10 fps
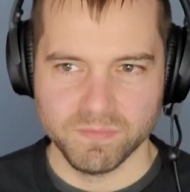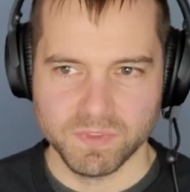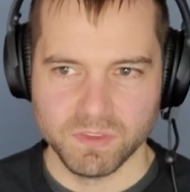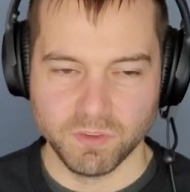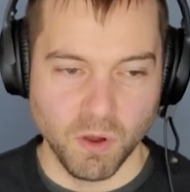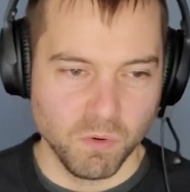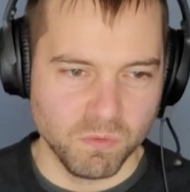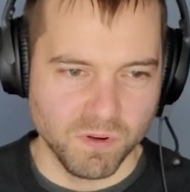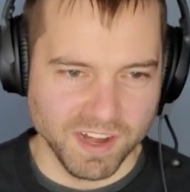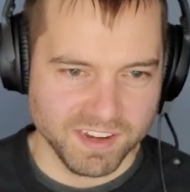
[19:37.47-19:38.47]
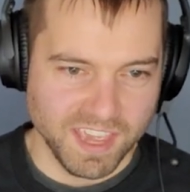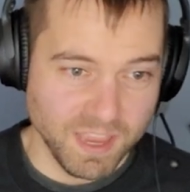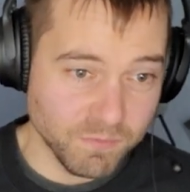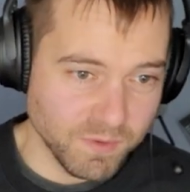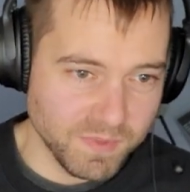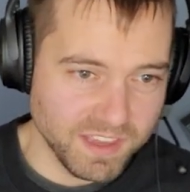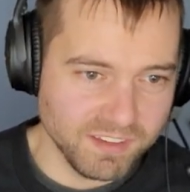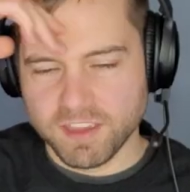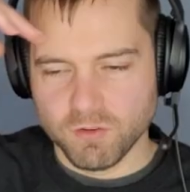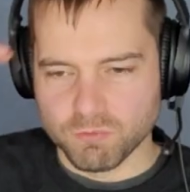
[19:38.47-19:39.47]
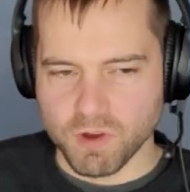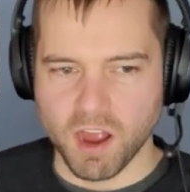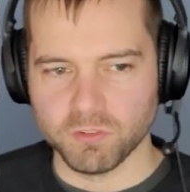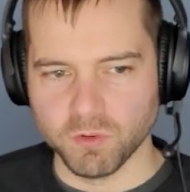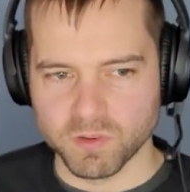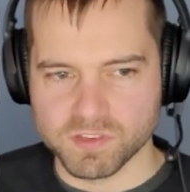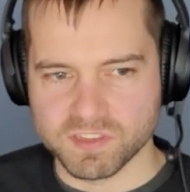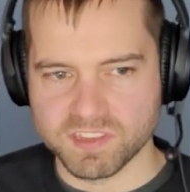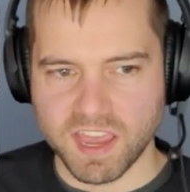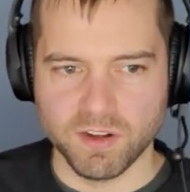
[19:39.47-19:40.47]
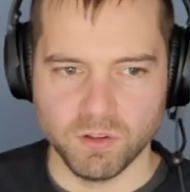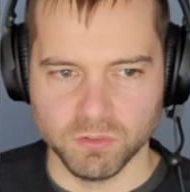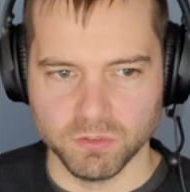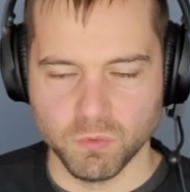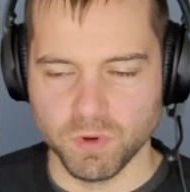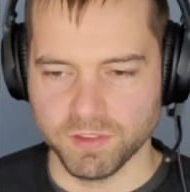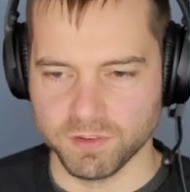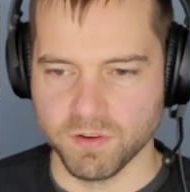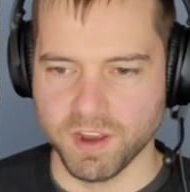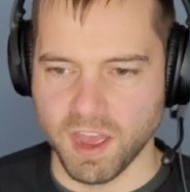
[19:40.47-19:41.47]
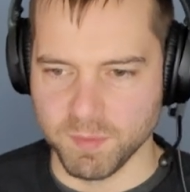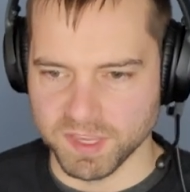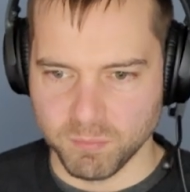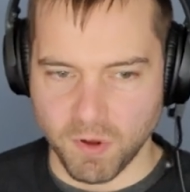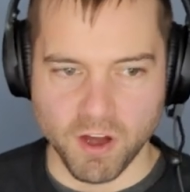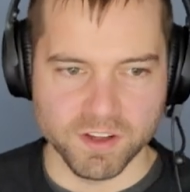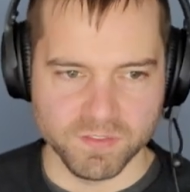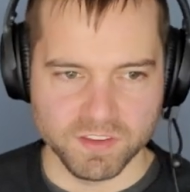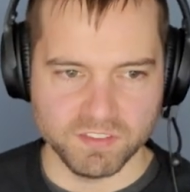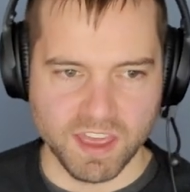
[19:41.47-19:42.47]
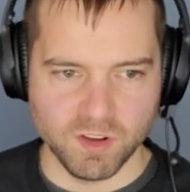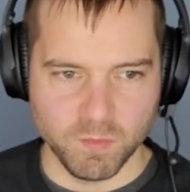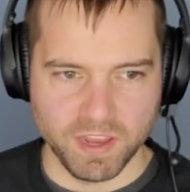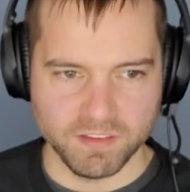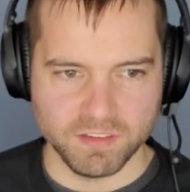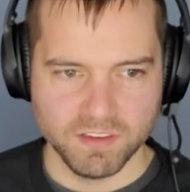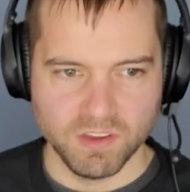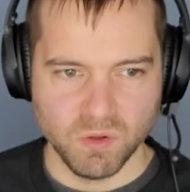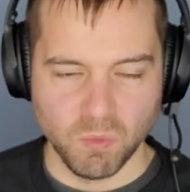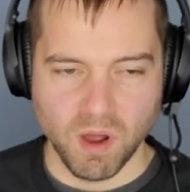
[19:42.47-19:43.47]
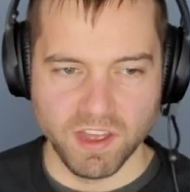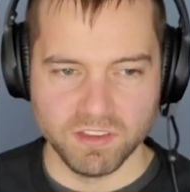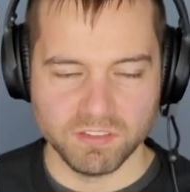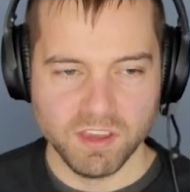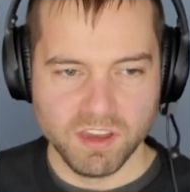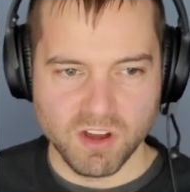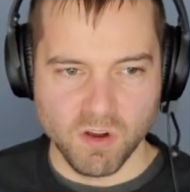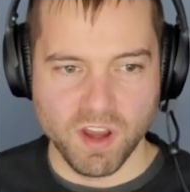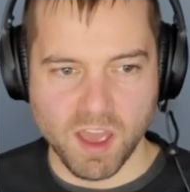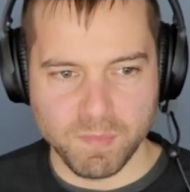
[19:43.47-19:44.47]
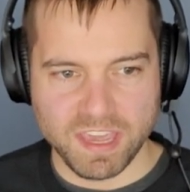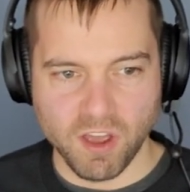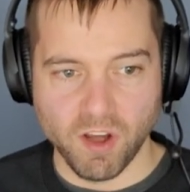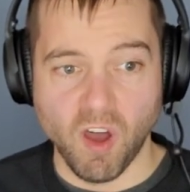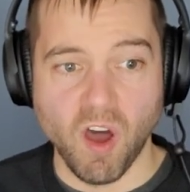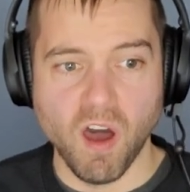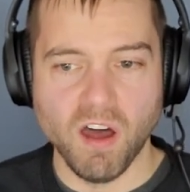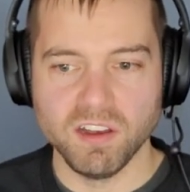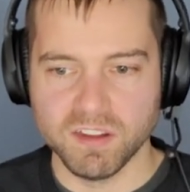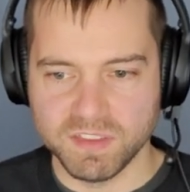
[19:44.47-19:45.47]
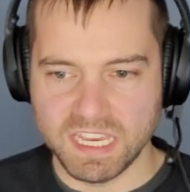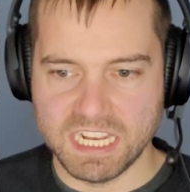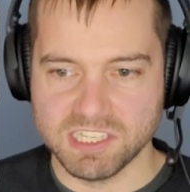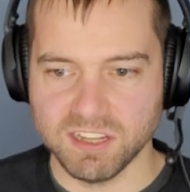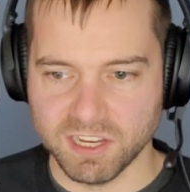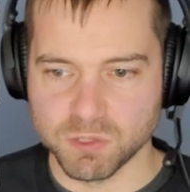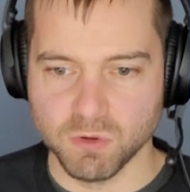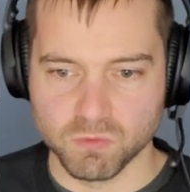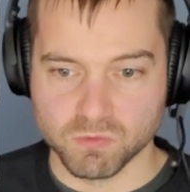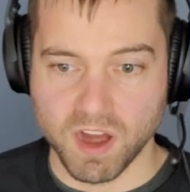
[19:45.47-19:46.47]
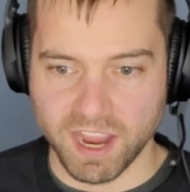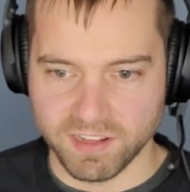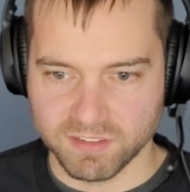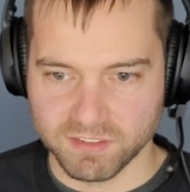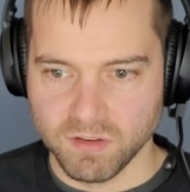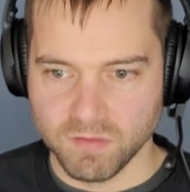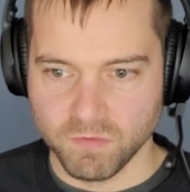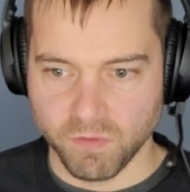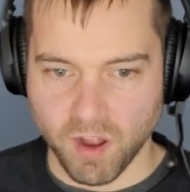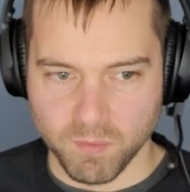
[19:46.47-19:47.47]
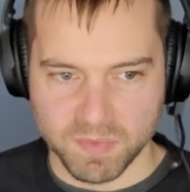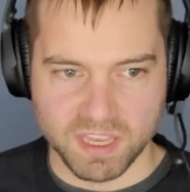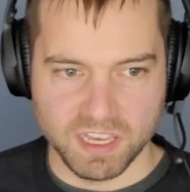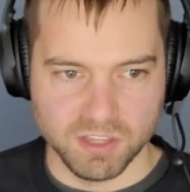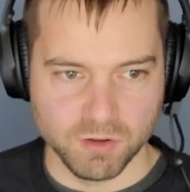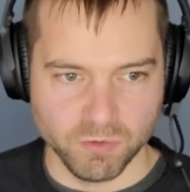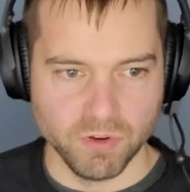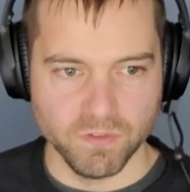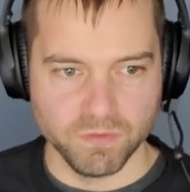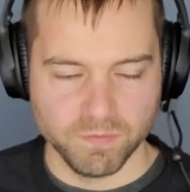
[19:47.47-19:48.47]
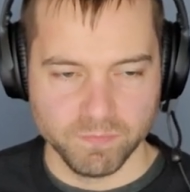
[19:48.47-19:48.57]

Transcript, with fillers: So what came from this? Roxor settled with Konami. Part of the settlement was Konami got all of the intellectual rights from In the Groove.